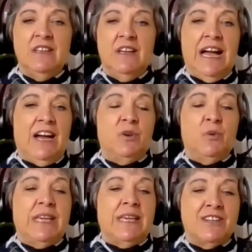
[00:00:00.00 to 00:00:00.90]
How do
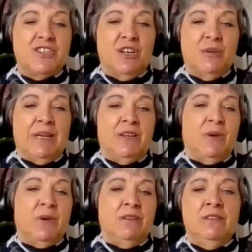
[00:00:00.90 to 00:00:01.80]
I catch up? How do
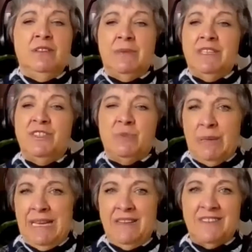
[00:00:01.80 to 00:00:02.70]
I earn the money to
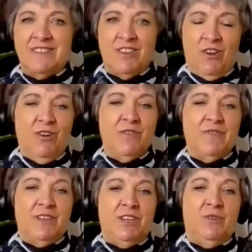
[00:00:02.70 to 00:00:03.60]
pay this off?
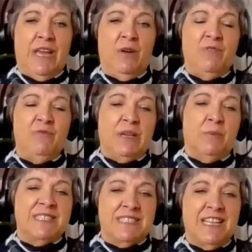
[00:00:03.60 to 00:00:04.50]
Now I've
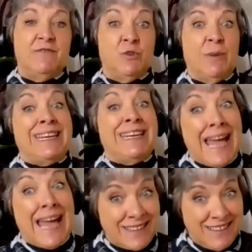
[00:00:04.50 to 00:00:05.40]
become a slave to my debt.